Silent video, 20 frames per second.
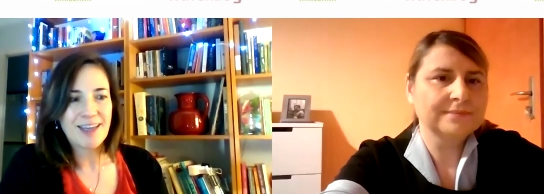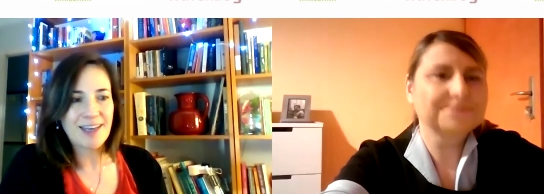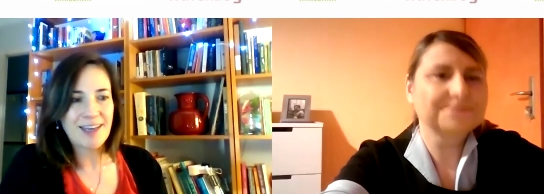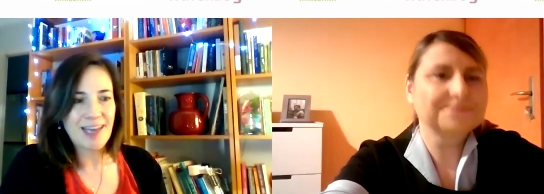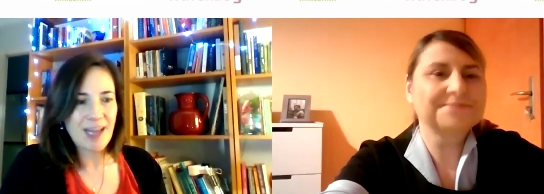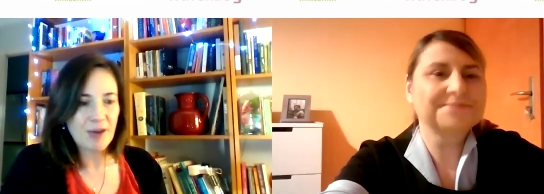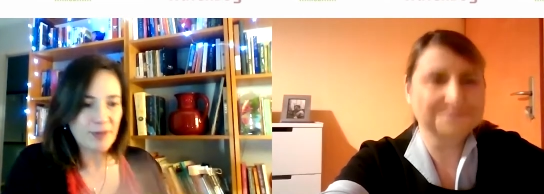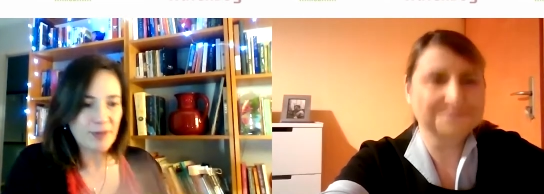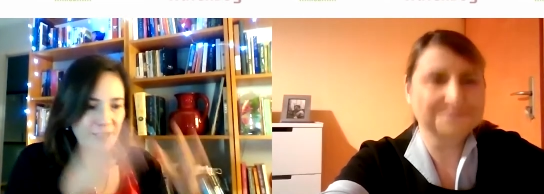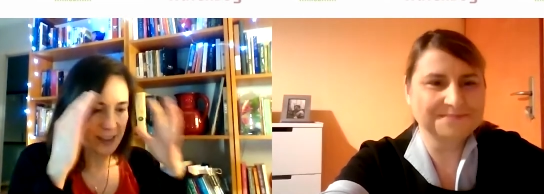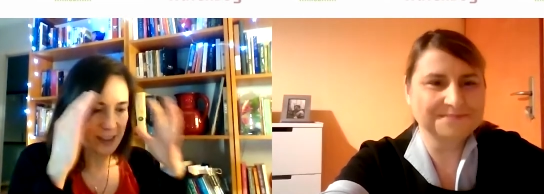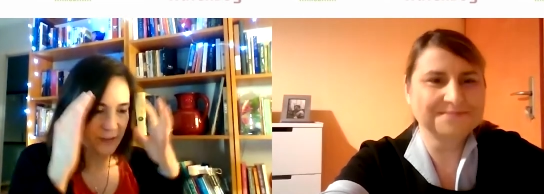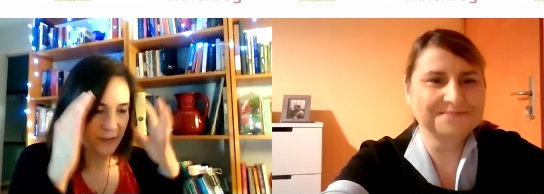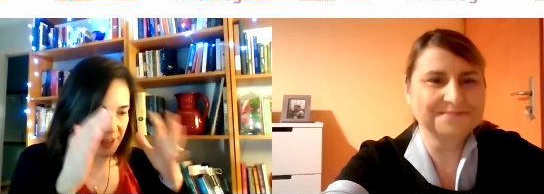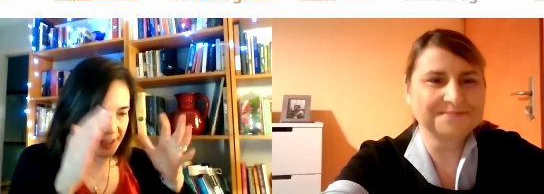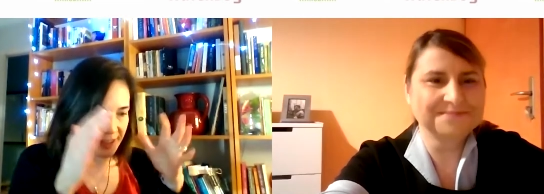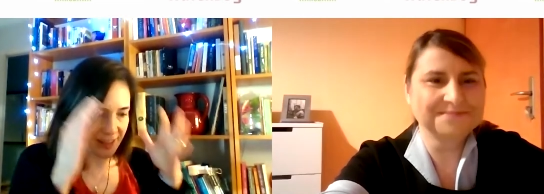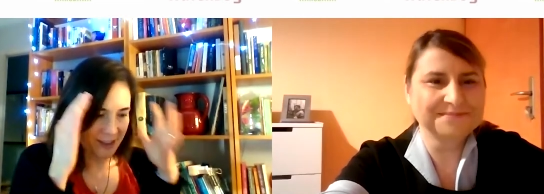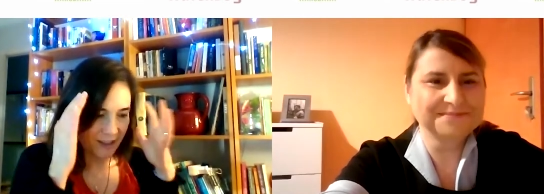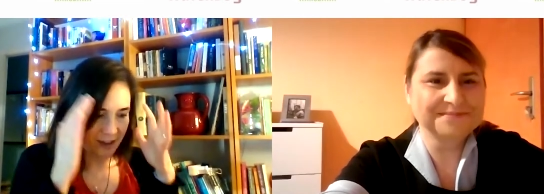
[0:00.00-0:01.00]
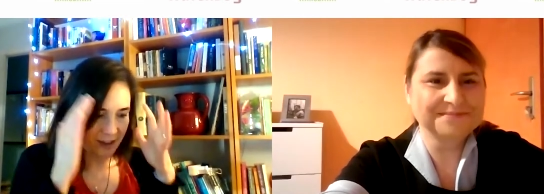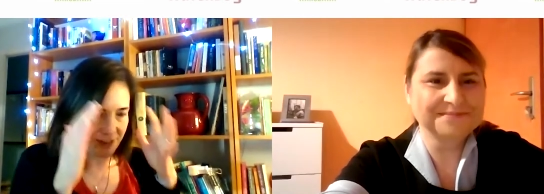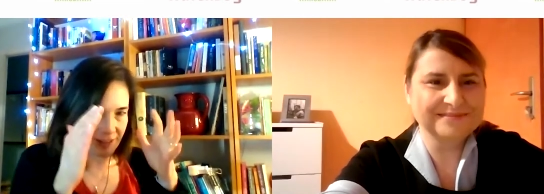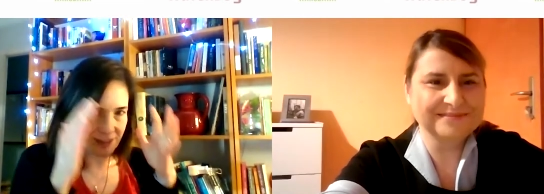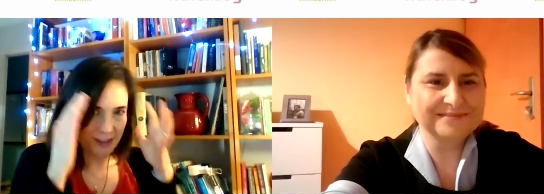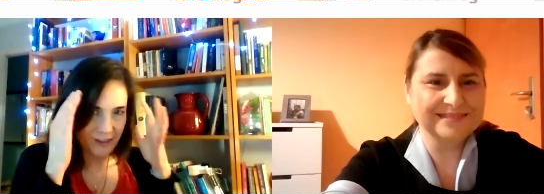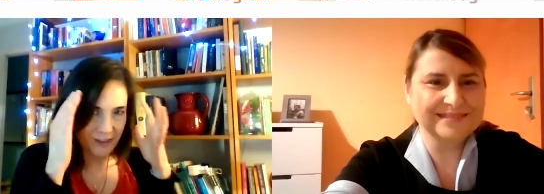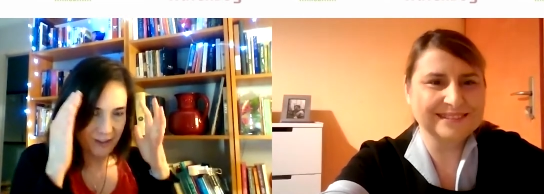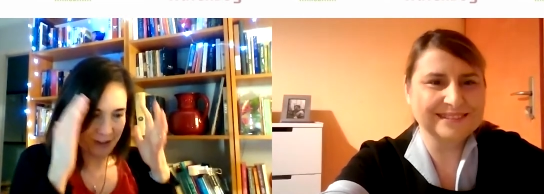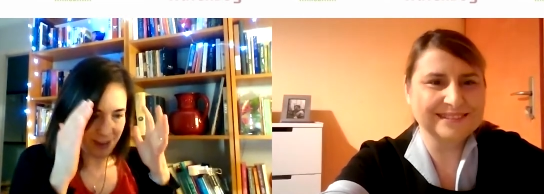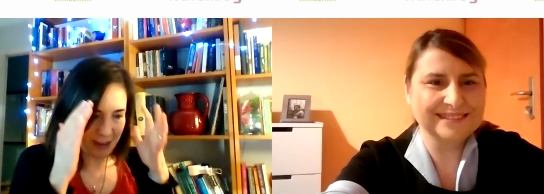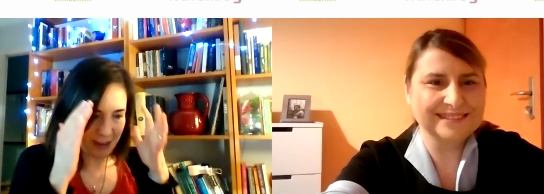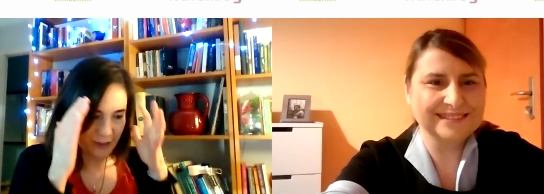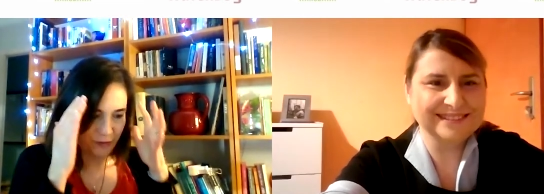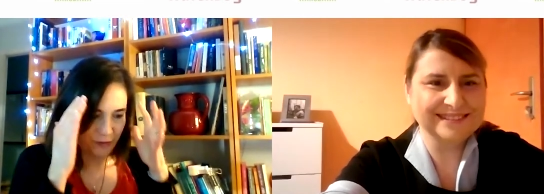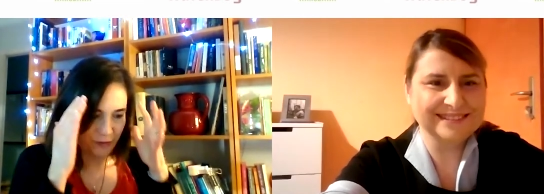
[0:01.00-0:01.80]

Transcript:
Speaker 1: And now each of us in our country is